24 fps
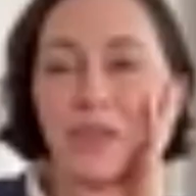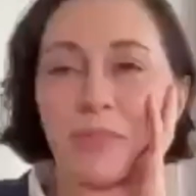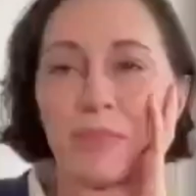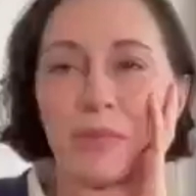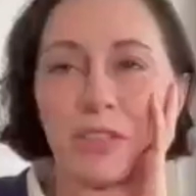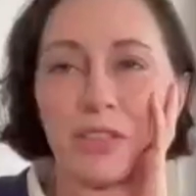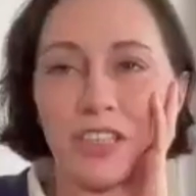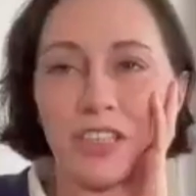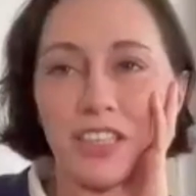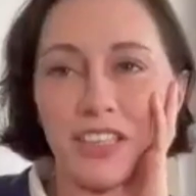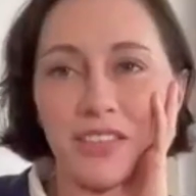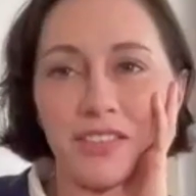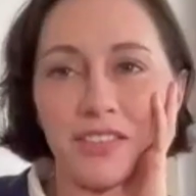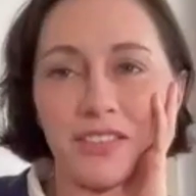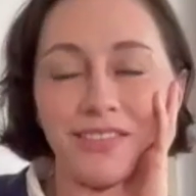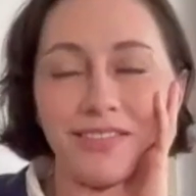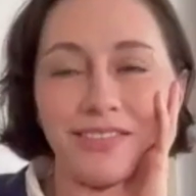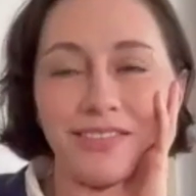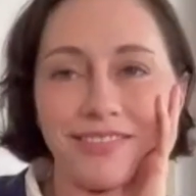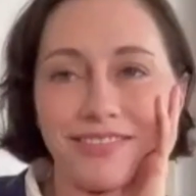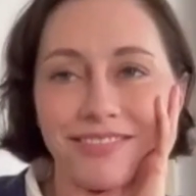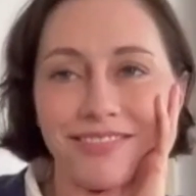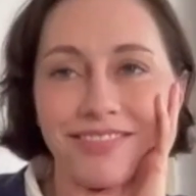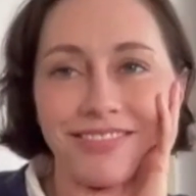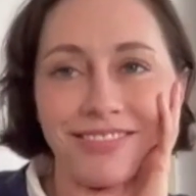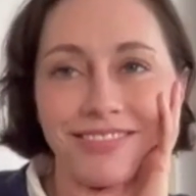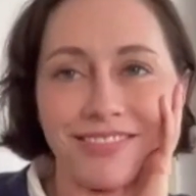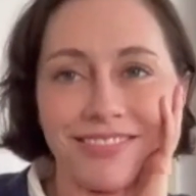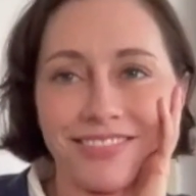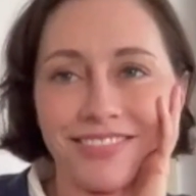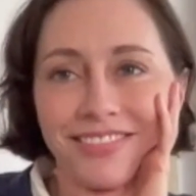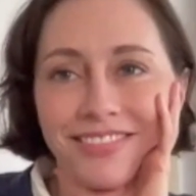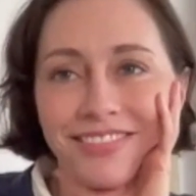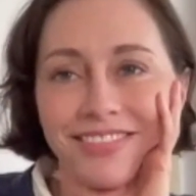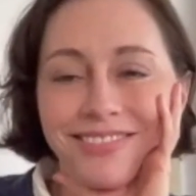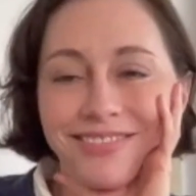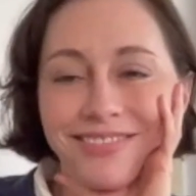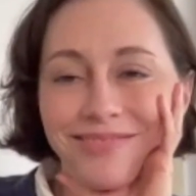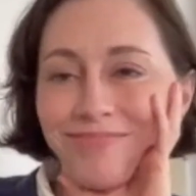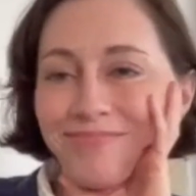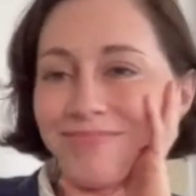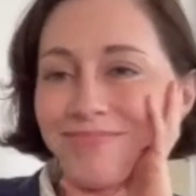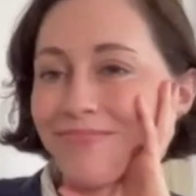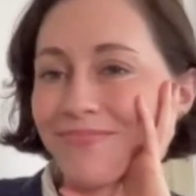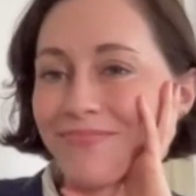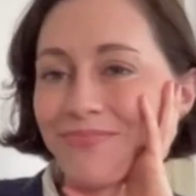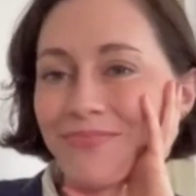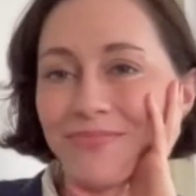number two. Yeah,
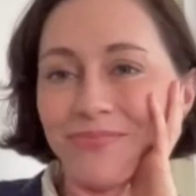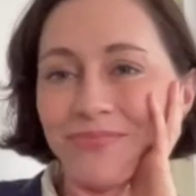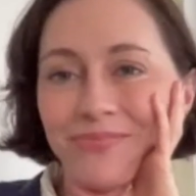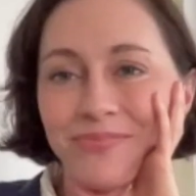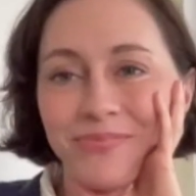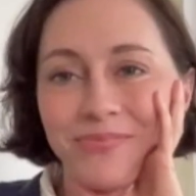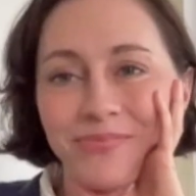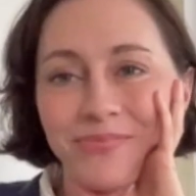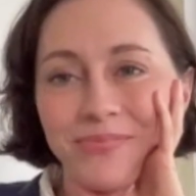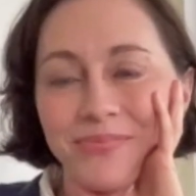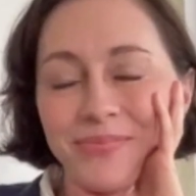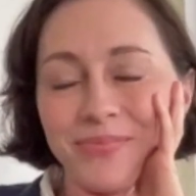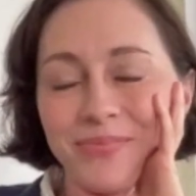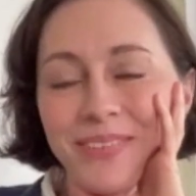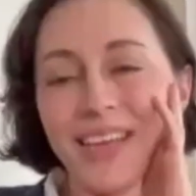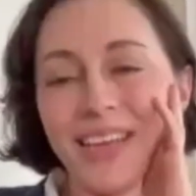exactly. Yeah.